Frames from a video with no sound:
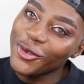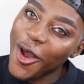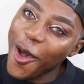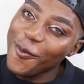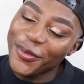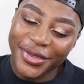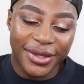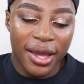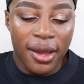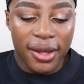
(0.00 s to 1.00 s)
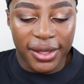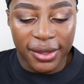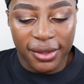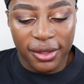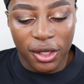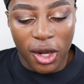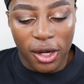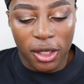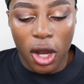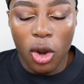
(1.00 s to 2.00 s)
drops. This is in the
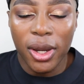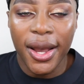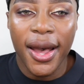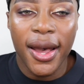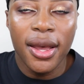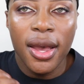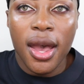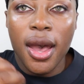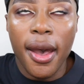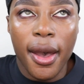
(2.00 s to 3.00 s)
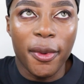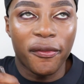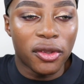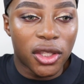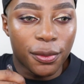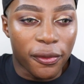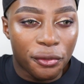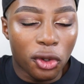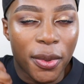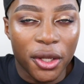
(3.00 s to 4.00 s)
color Coca. I've used this
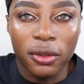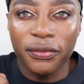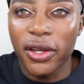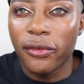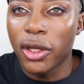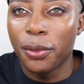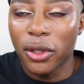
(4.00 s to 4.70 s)
before, but I don't think I've already